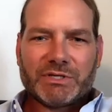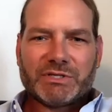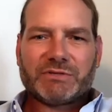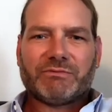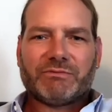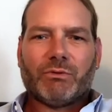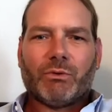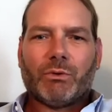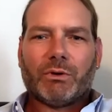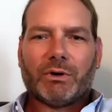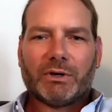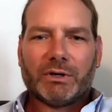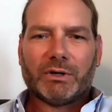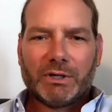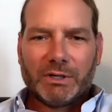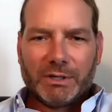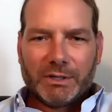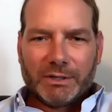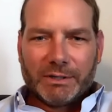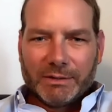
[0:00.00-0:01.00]
was
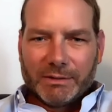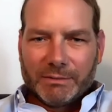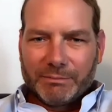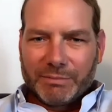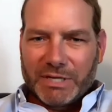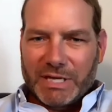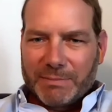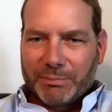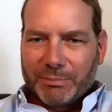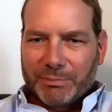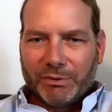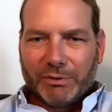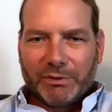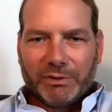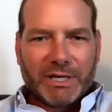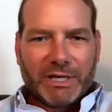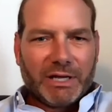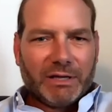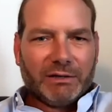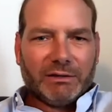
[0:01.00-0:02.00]
for
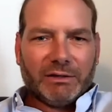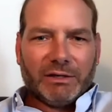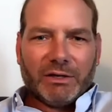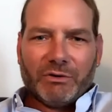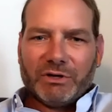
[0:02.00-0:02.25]
people in